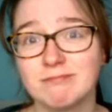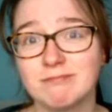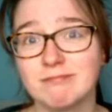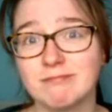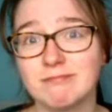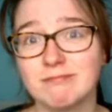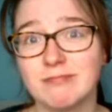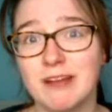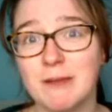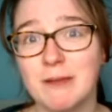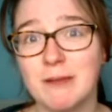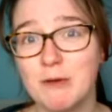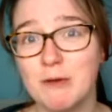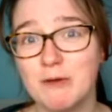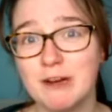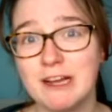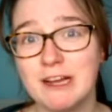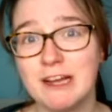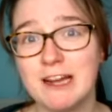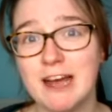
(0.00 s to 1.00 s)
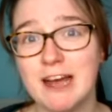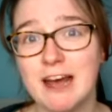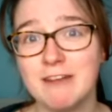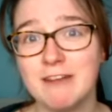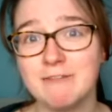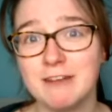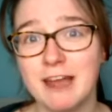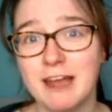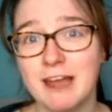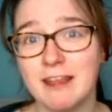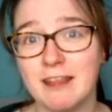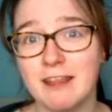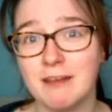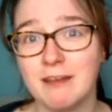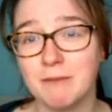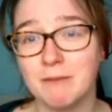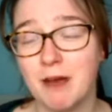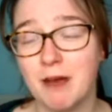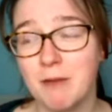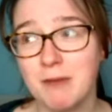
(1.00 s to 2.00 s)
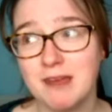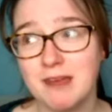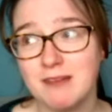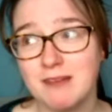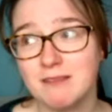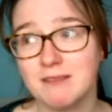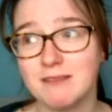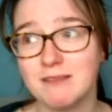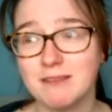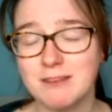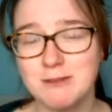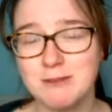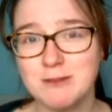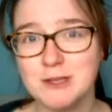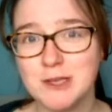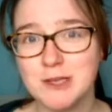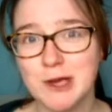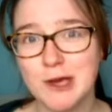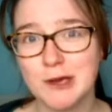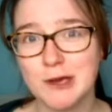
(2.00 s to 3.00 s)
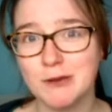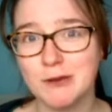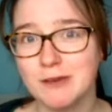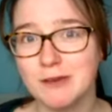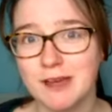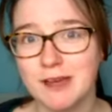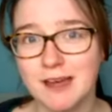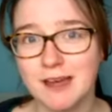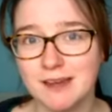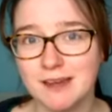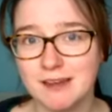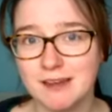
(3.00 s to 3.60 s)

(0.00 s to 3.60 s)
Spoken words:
I'm not really going to advocate them. I mean, you do you, and if